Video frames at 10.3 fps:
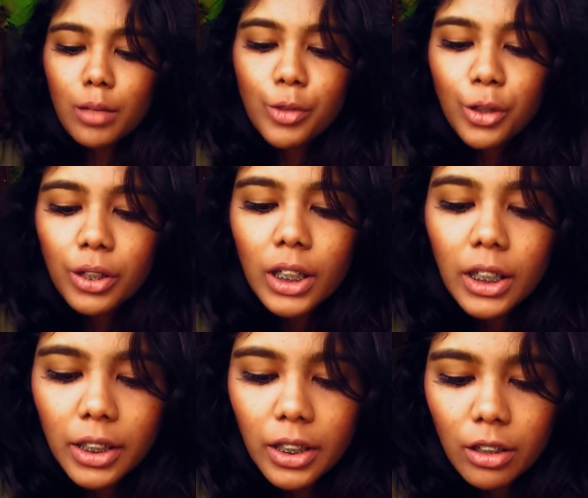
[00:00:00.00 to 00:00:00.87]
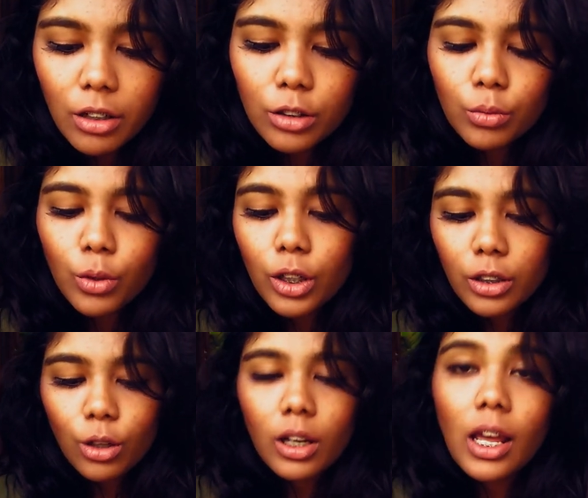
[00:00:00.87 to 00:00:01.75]
gonna read out what
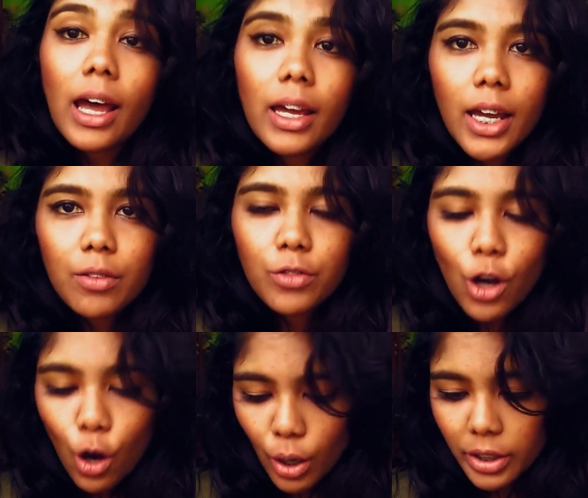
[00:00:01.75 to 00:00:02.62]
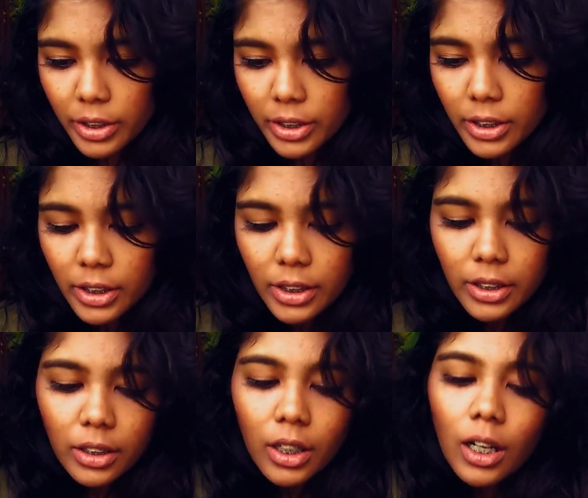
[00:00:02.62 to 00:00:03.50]
all I have ordered.
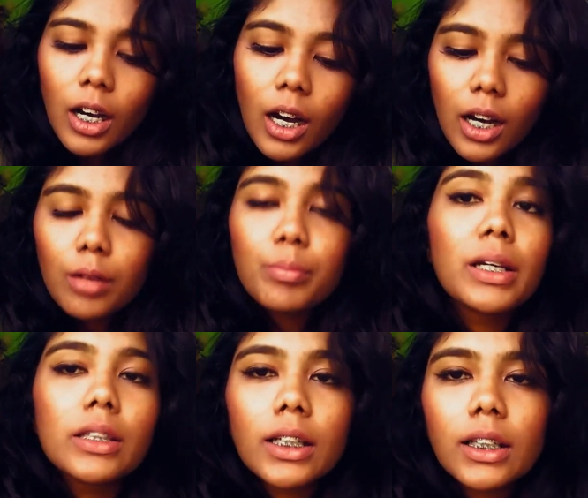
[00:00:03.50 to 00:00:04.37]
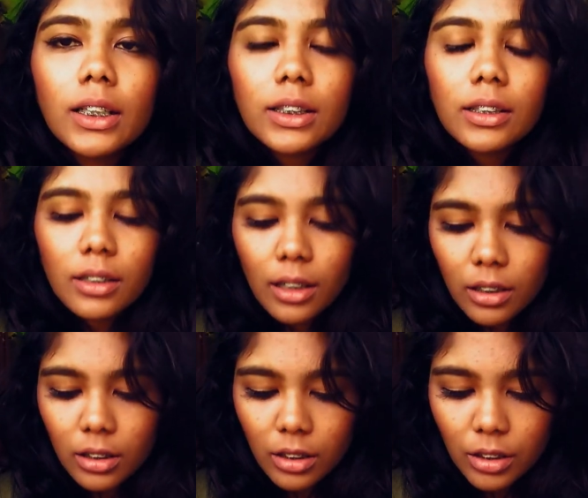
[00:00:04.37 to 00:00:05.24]
Basically
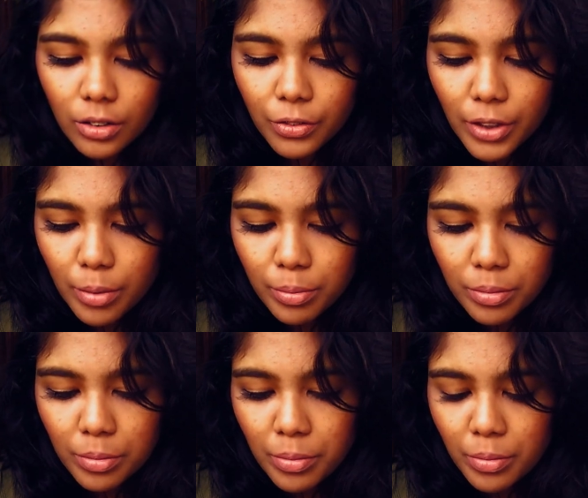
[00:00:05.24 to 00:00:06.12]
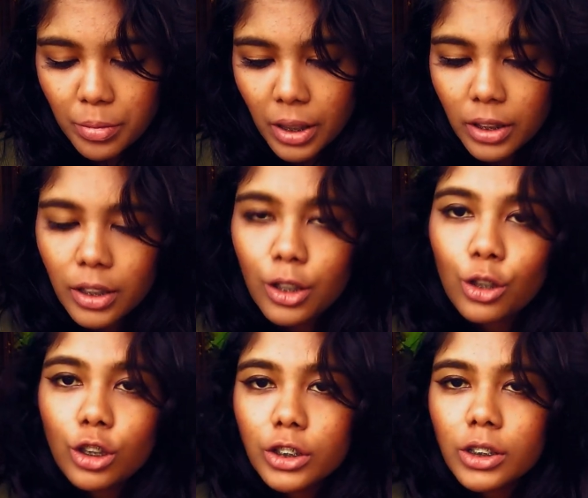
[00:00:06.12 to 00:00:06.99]
from the
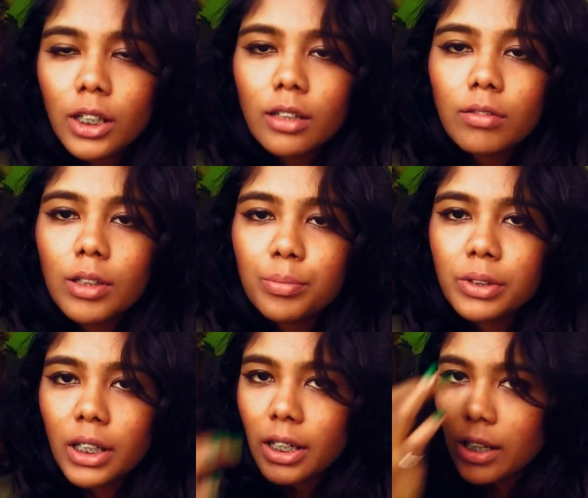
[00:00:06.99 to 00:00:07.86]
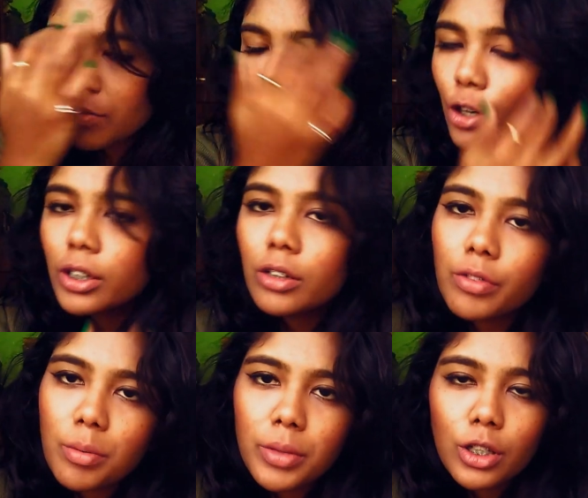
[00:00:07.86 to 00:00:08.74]
original website. I've ordered
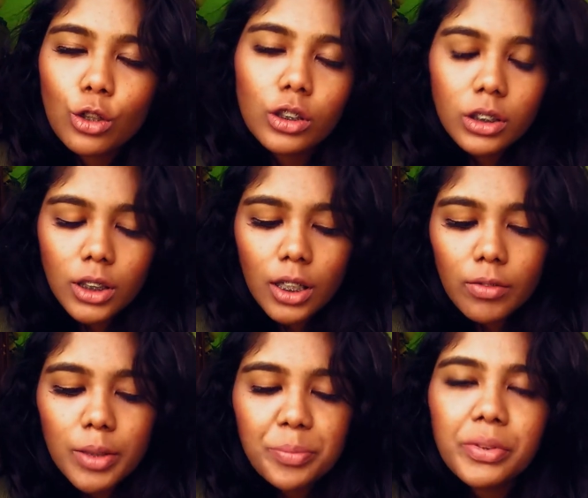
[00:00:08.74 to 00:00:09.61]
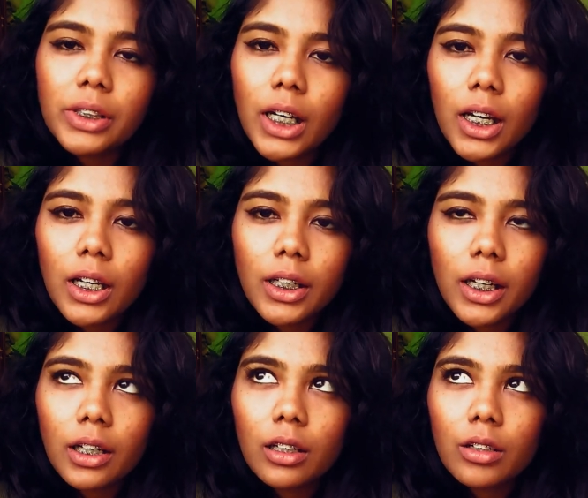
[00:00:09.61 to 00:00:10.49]
from the original website,
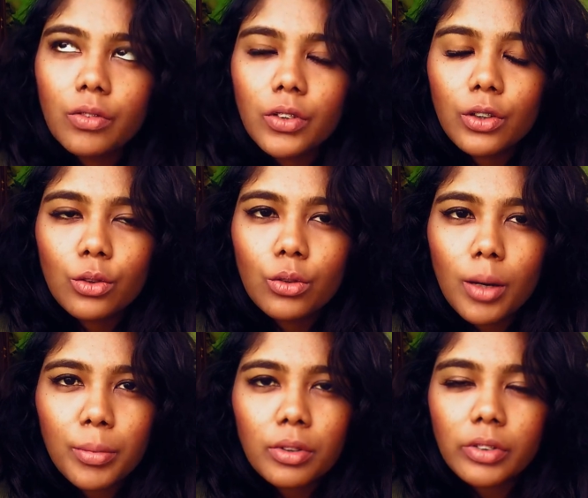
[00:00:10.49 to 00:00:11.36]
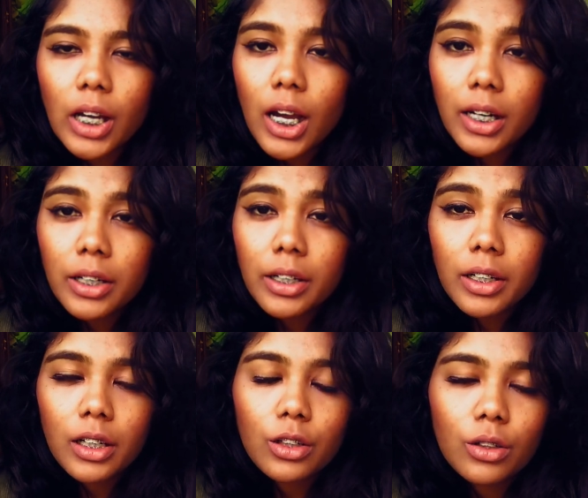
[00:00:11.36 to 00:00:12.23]
and if you do above 500
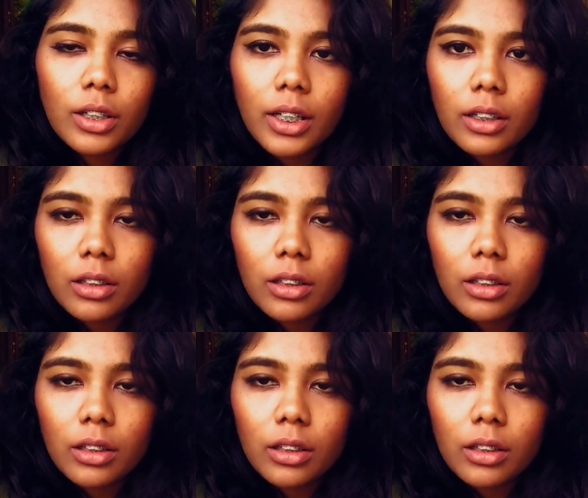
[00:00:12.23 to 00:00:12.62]
and you get